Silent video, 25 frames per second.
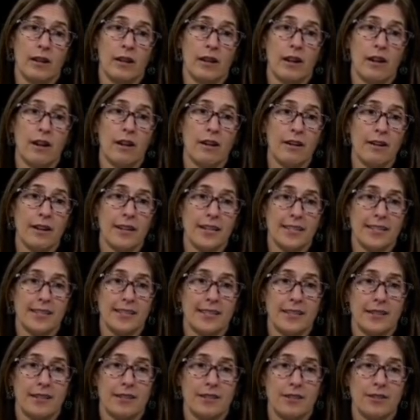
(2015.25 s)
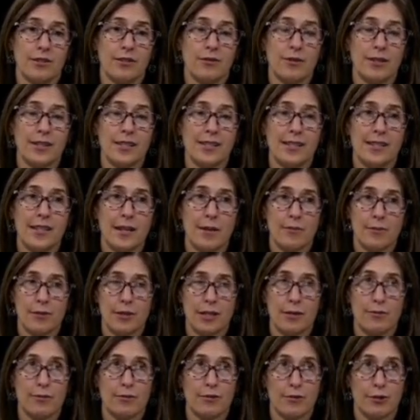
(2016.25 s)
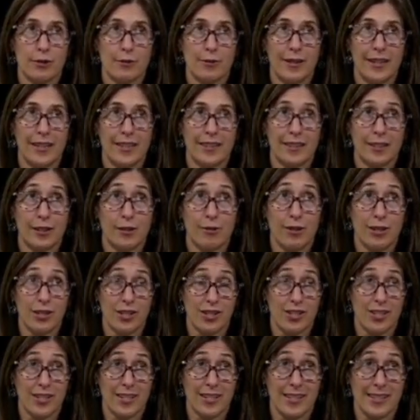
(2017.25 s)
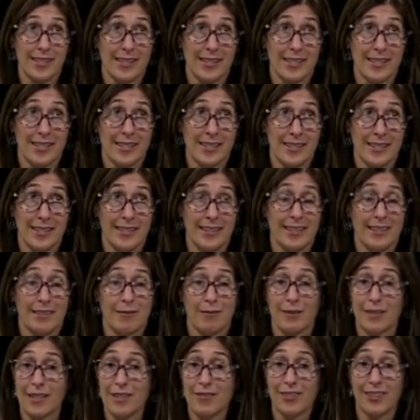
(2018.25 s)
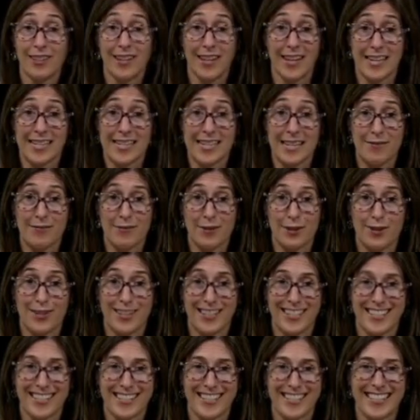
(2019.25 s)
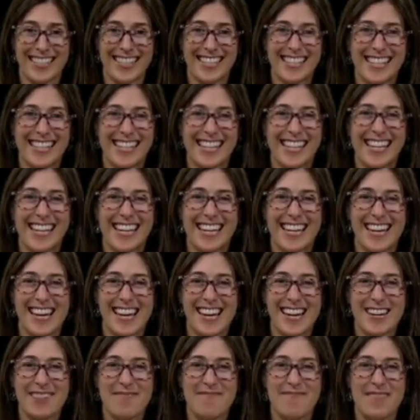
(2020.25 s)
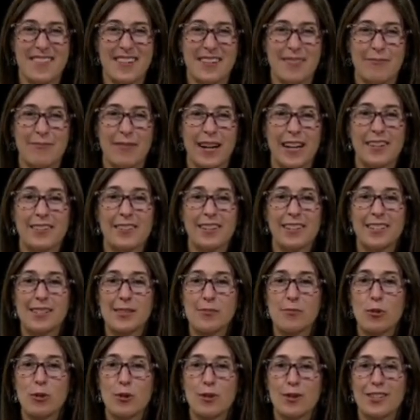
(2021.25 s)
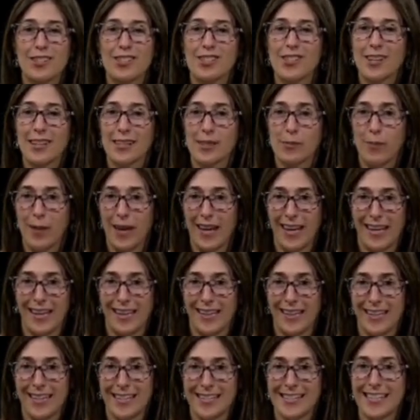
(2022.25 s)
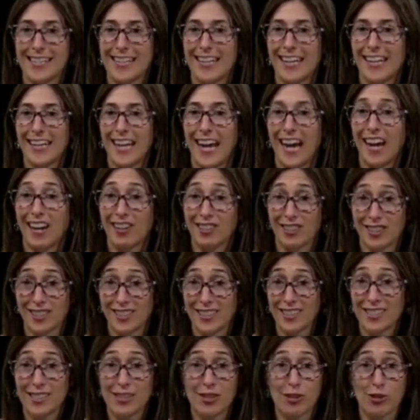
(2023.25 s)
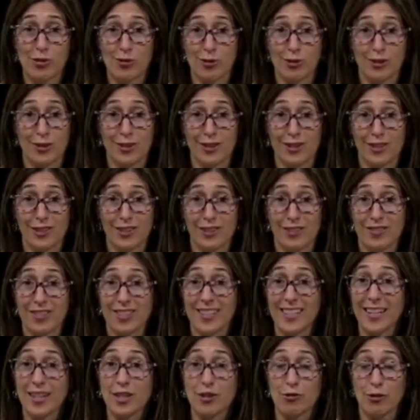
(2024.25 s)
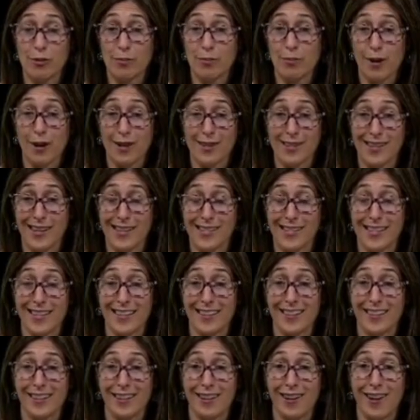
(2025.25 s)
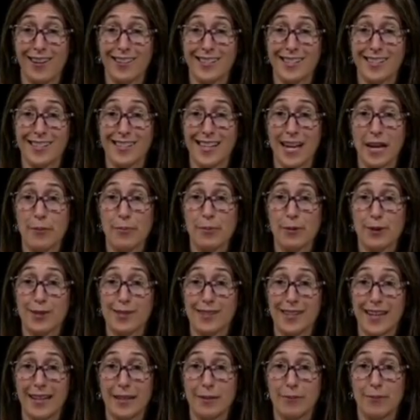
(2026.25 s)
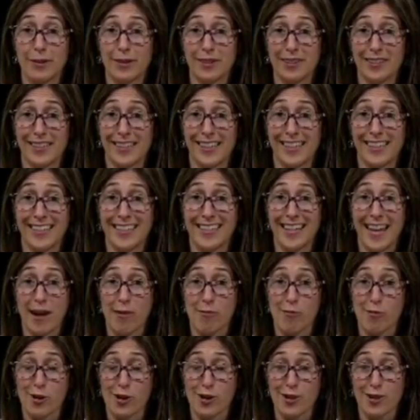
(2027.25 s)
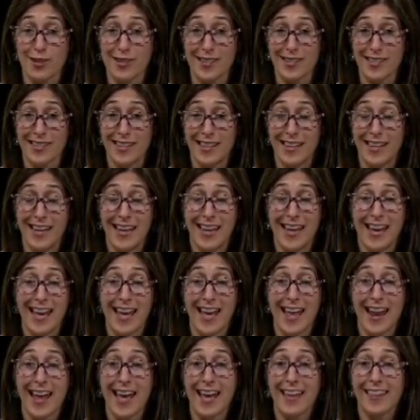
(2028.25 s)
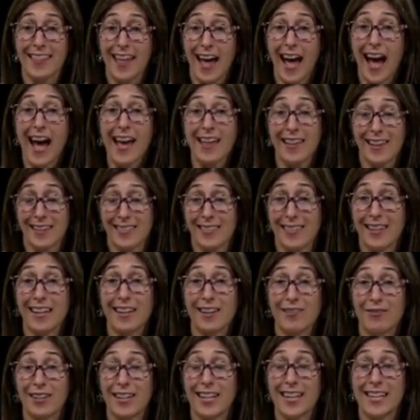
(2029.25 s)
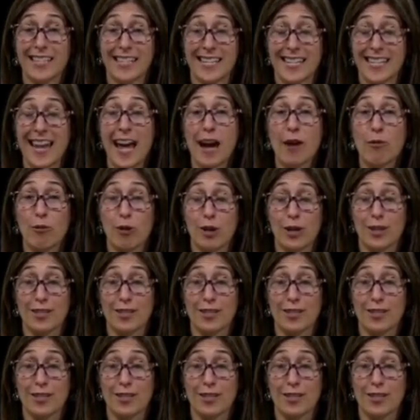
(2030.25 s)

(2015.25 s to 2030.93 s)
All right, so in summary, before we hit the questions, we're going to have a lot of time for questions. Migraine is more than just pain. It's an inherited disorder of sensory processing that causes hyperexcitability in networks. And I think of it as a network